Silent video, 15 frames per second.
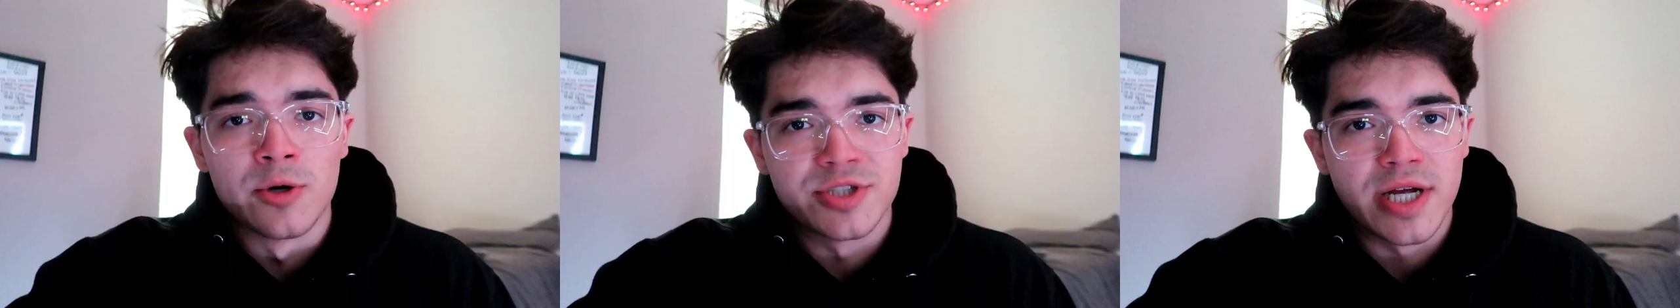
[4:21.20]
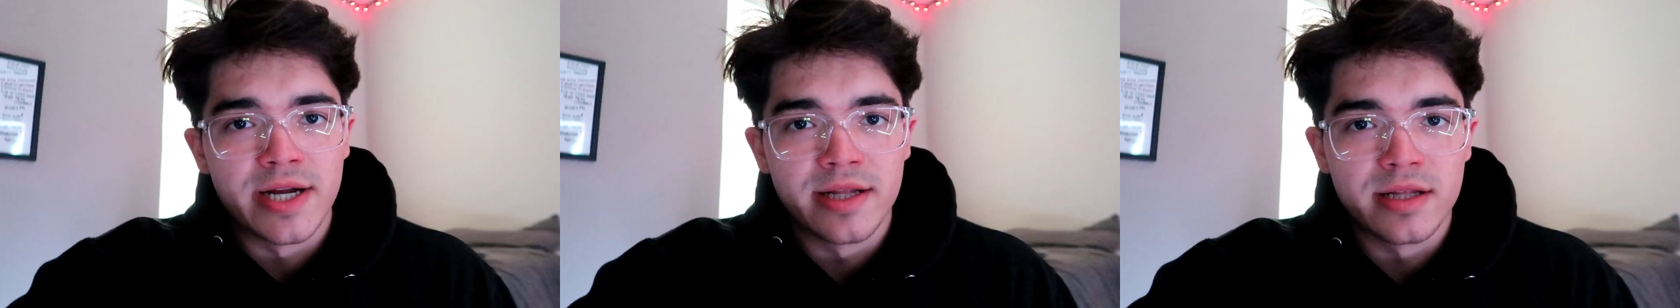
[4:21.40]
I
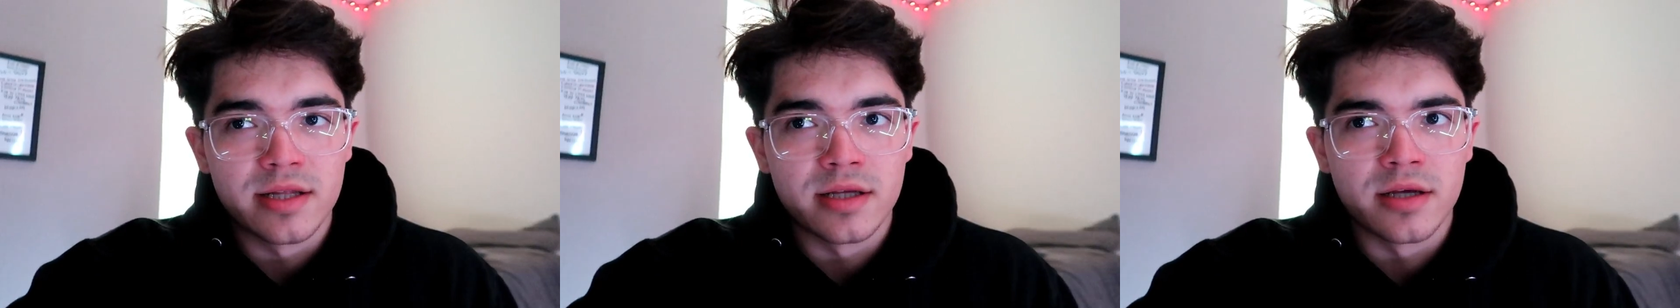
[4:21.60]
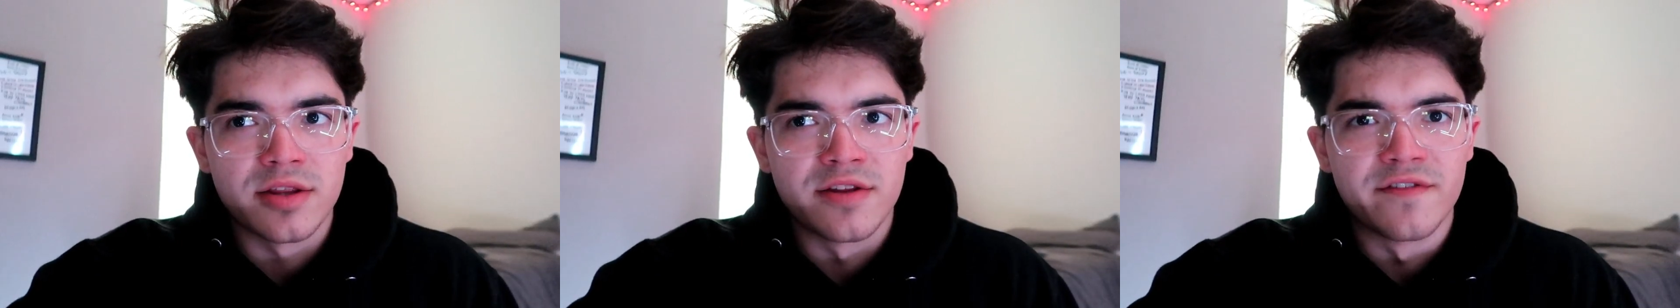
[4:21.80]
was
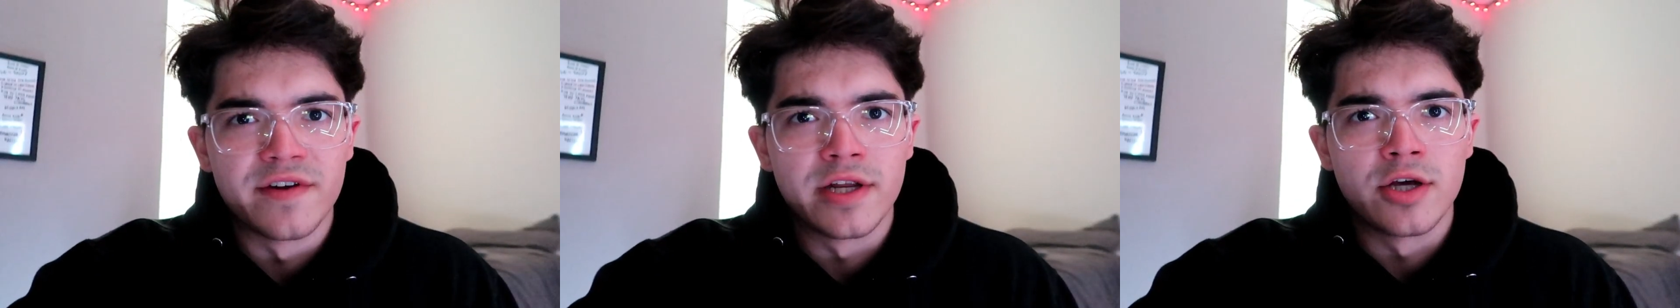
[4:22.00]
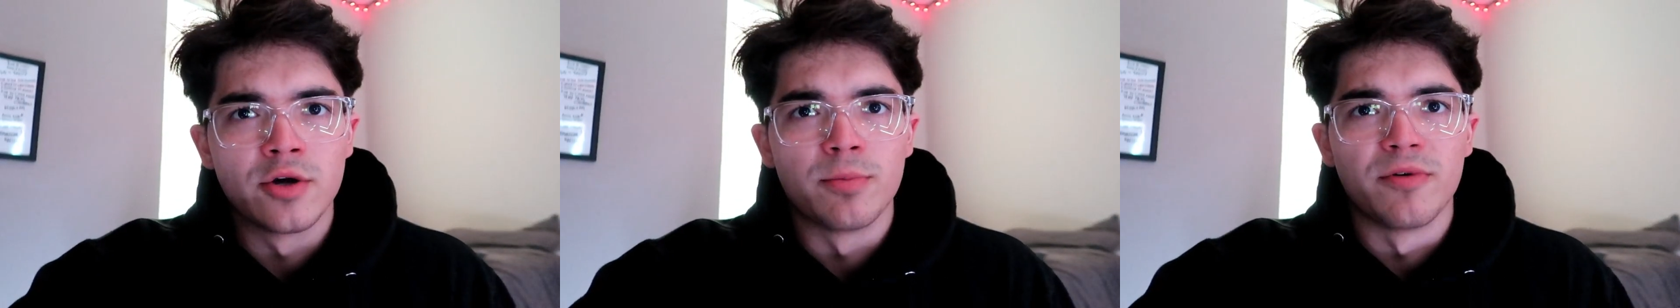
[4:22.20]
editing the
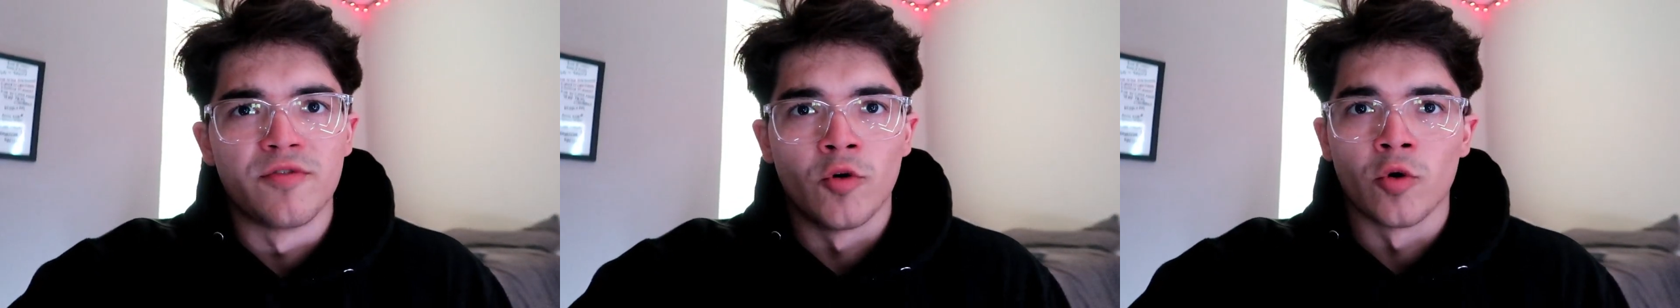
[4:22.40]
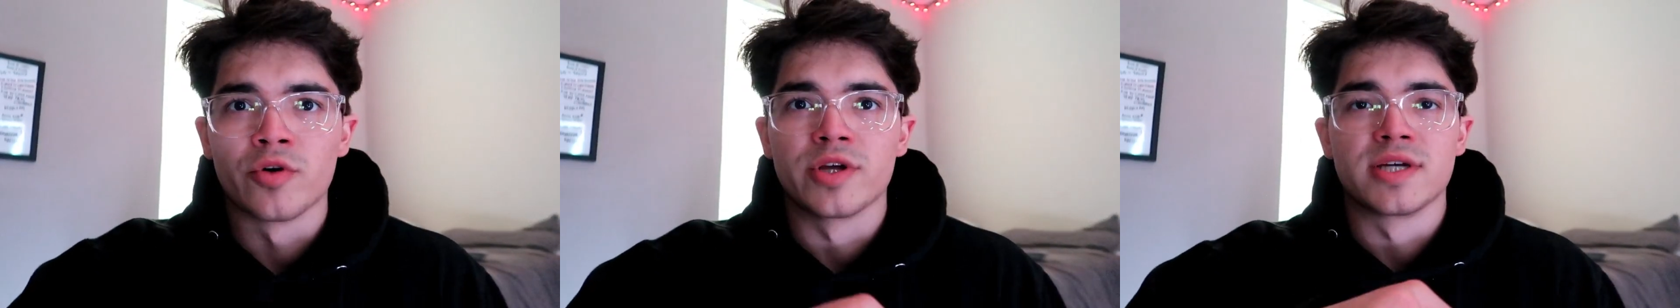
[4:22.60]
video
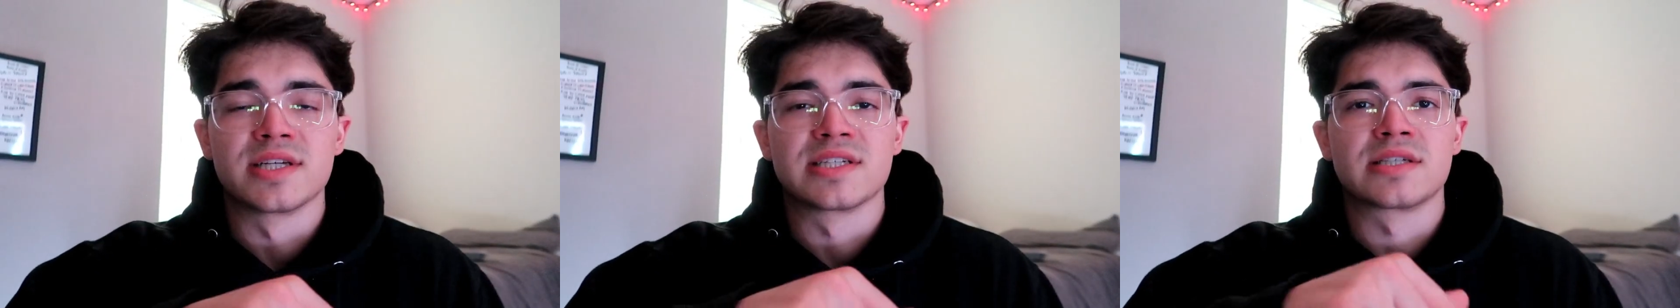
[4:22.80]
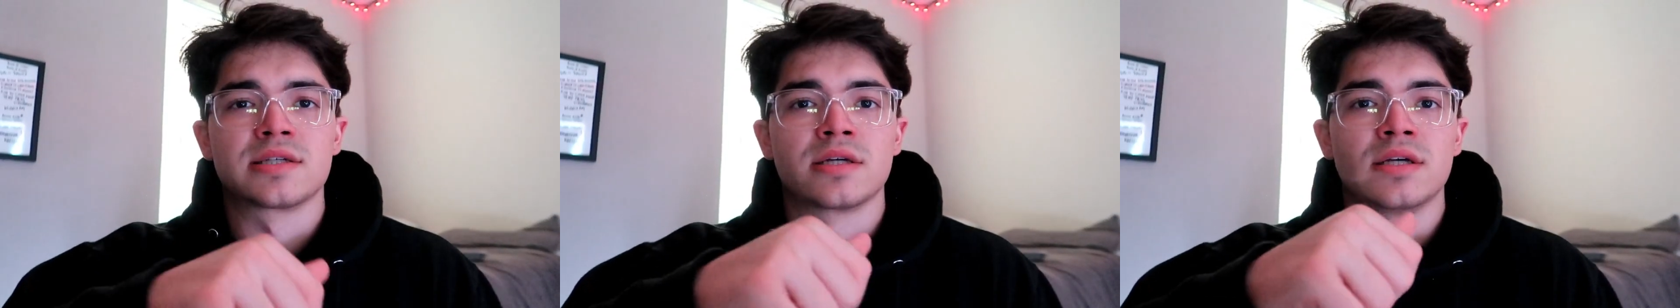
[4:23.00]
before
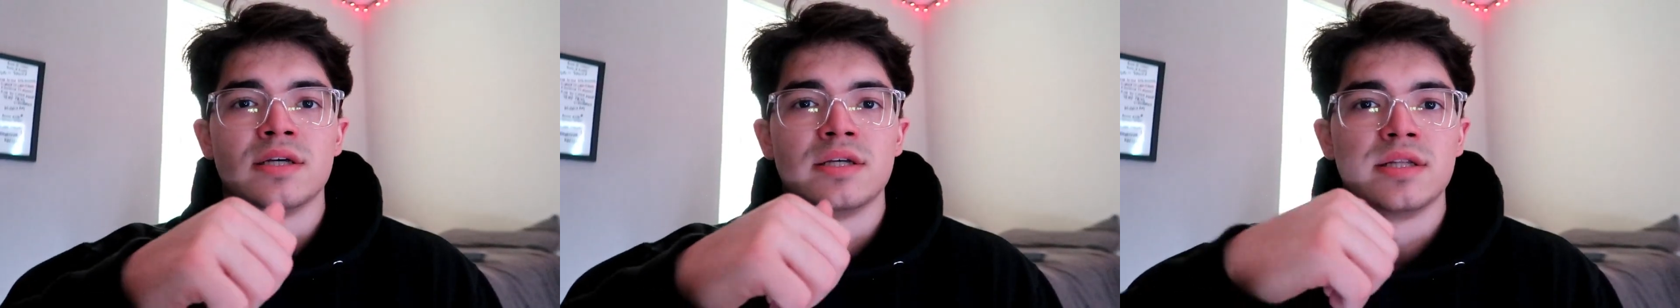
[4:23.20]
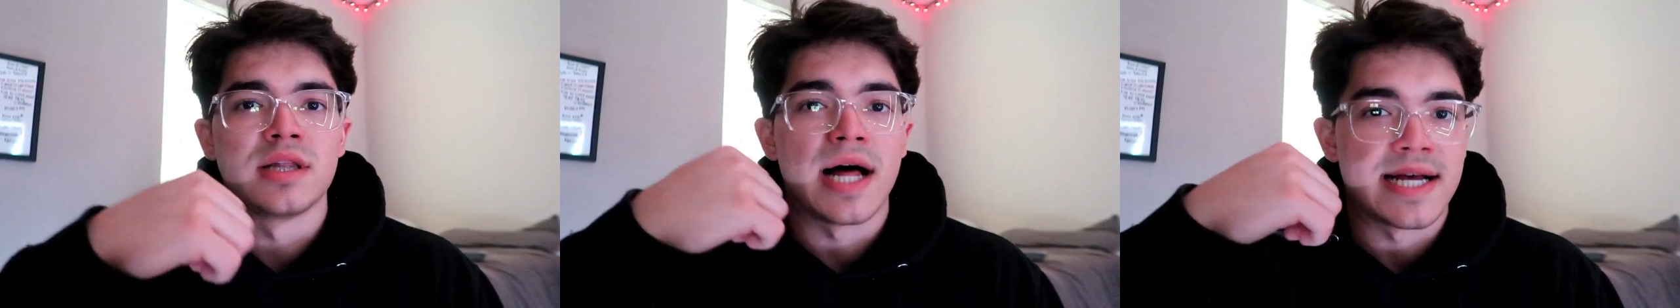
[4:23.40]
this
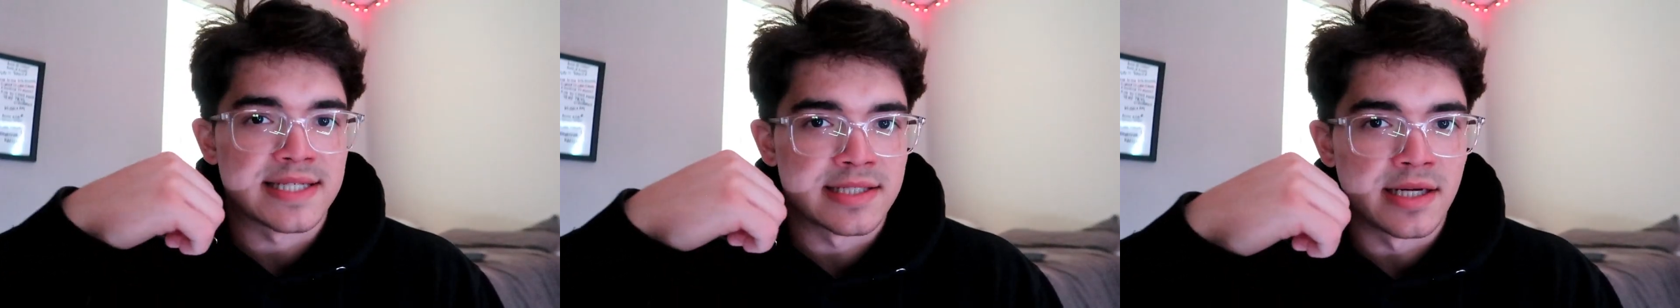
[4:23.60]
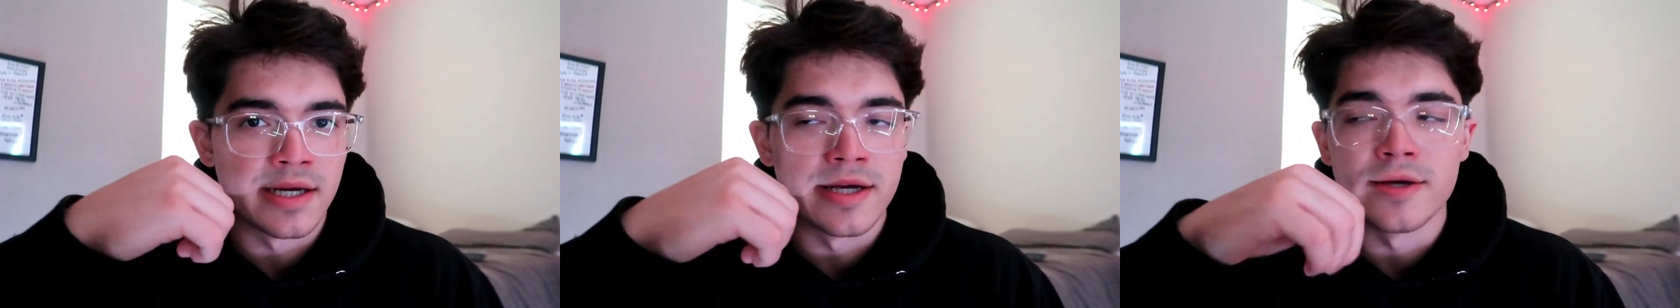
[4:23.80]

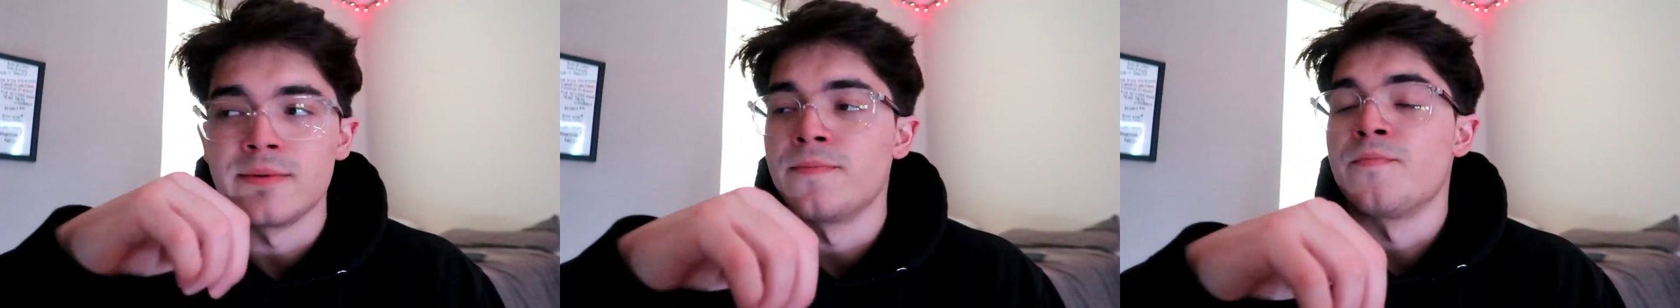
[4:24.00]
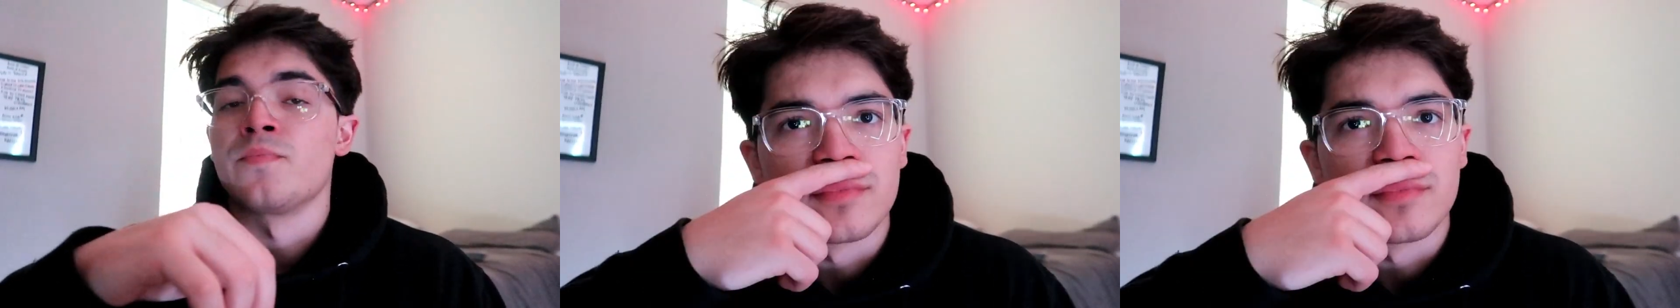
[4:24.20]
last night.